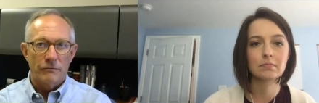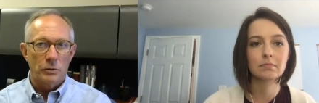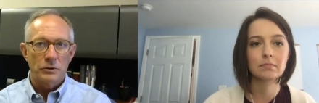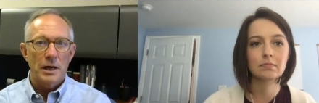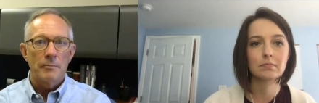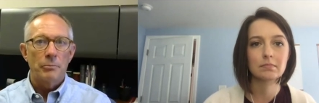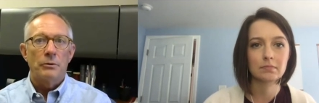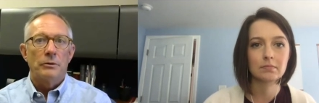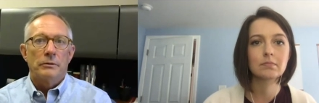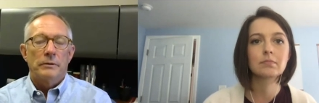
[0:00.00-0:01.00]
Speaker 1: for example,
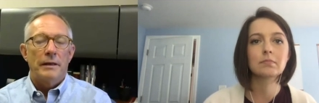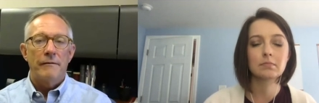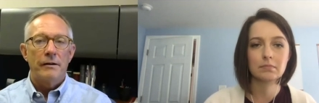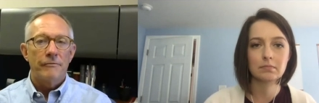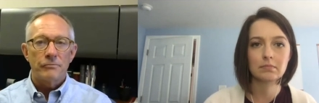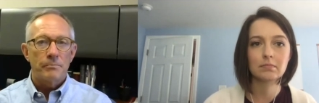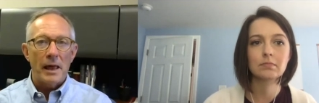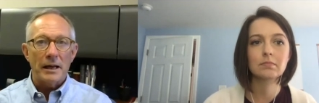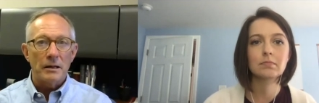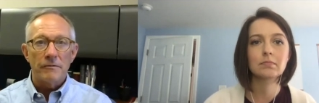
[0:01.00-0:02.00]
if
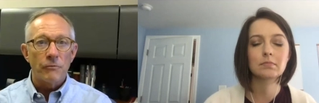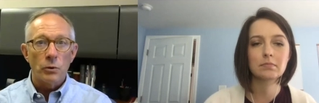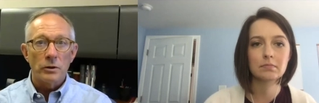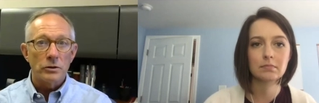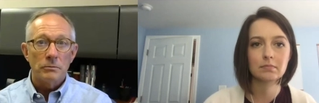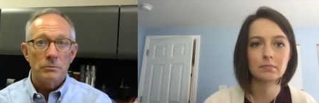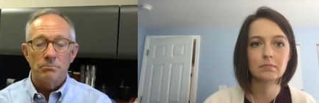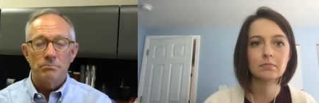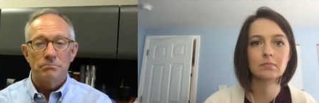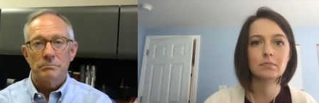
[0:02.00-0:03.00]
they can afford to
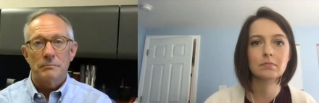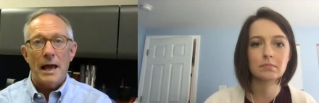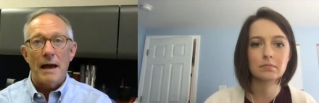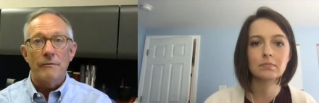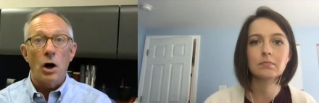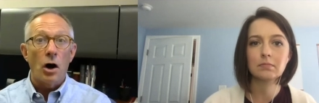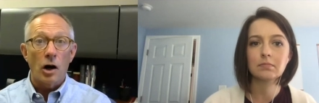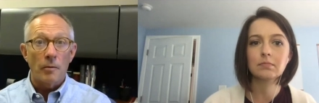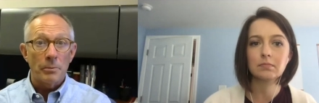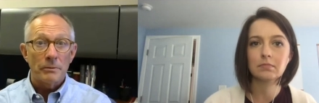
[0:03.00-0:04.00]
have a
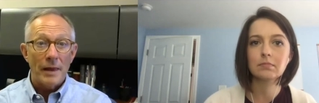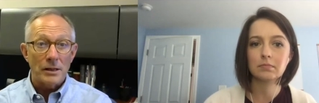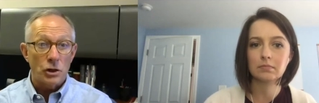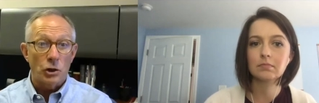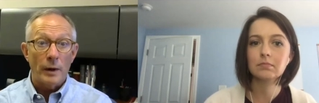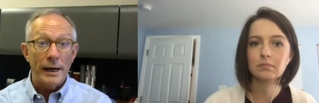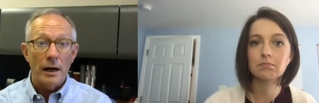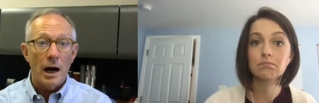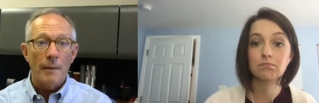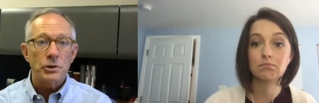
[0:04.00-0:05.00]
harp, that's a great
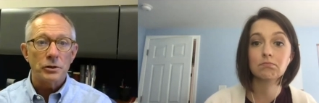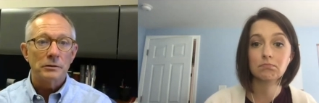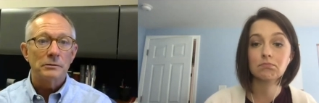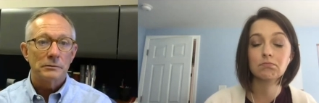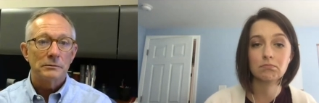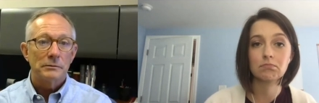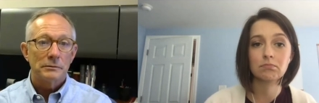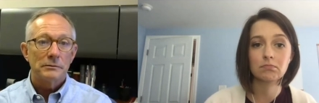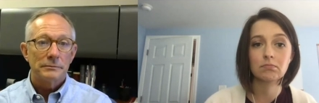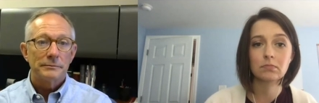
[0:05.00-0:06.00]
option.
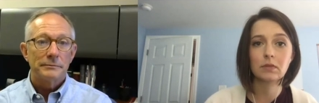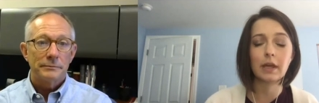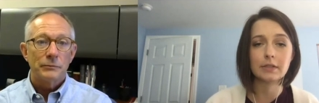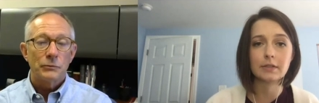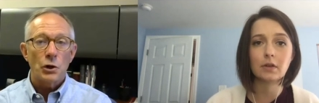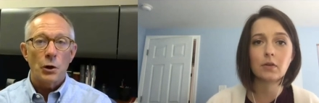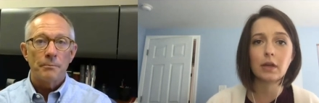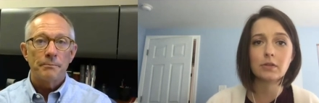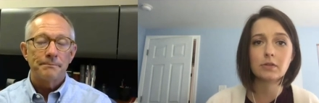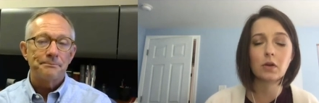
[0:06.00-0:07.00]
Speaker 2: Nice.
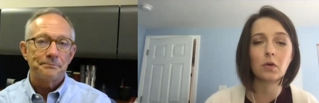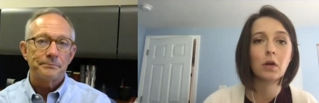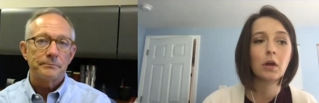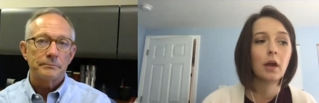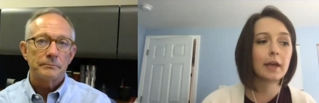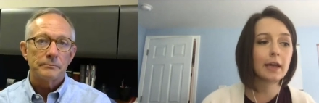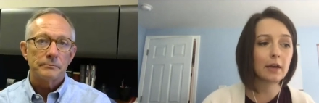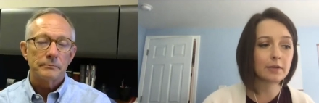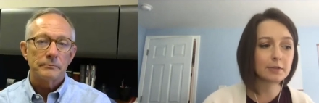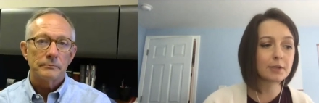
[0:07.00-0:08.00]
Okay, so
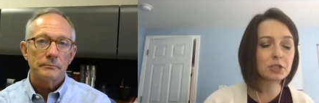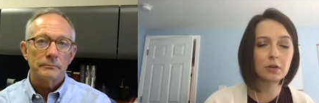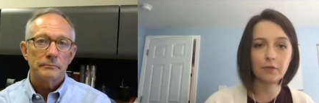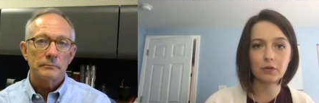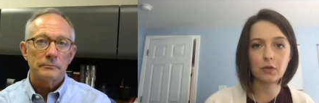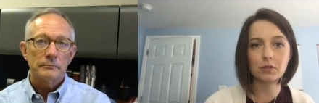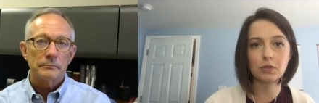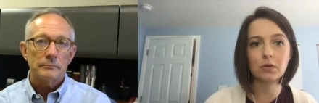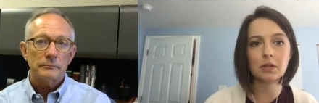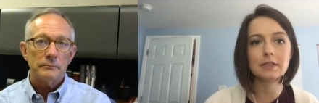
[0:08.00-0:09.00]
again, especially for those
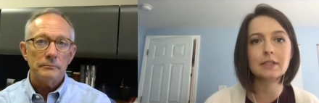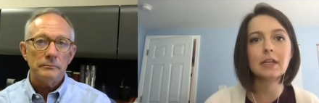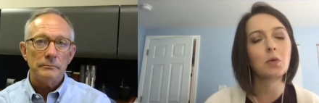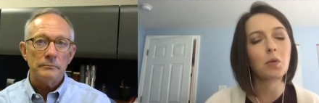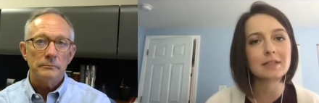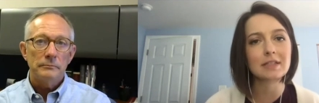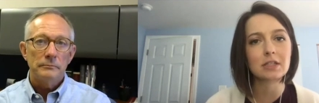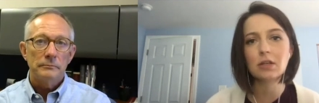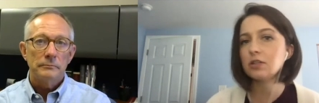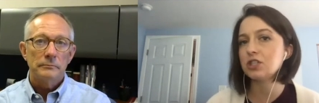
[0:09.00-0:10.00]
who are listening, what's
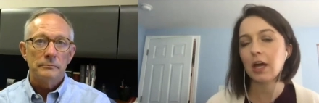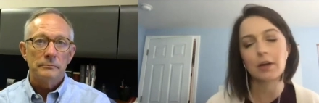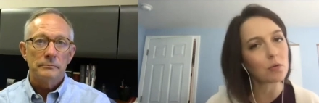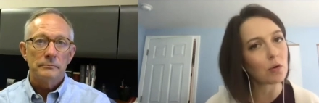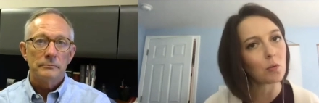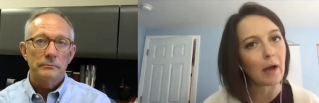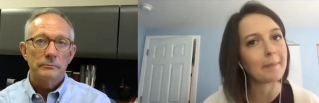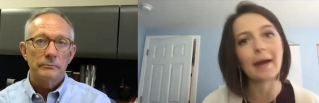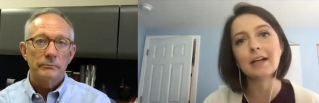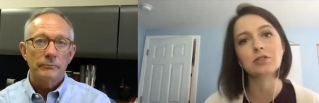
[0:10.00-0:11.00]
the general
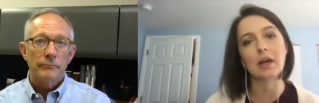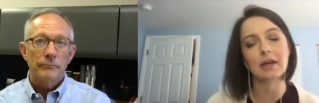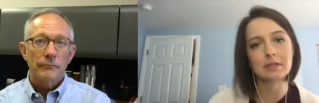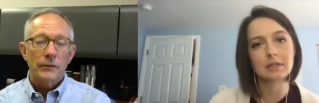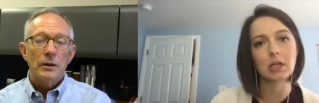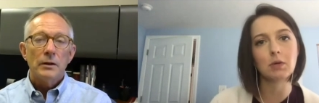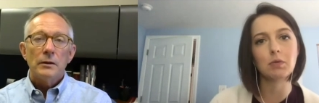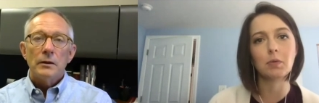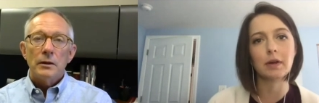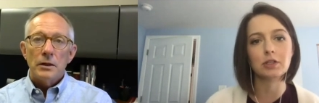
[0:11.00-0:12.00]
web address that you would want to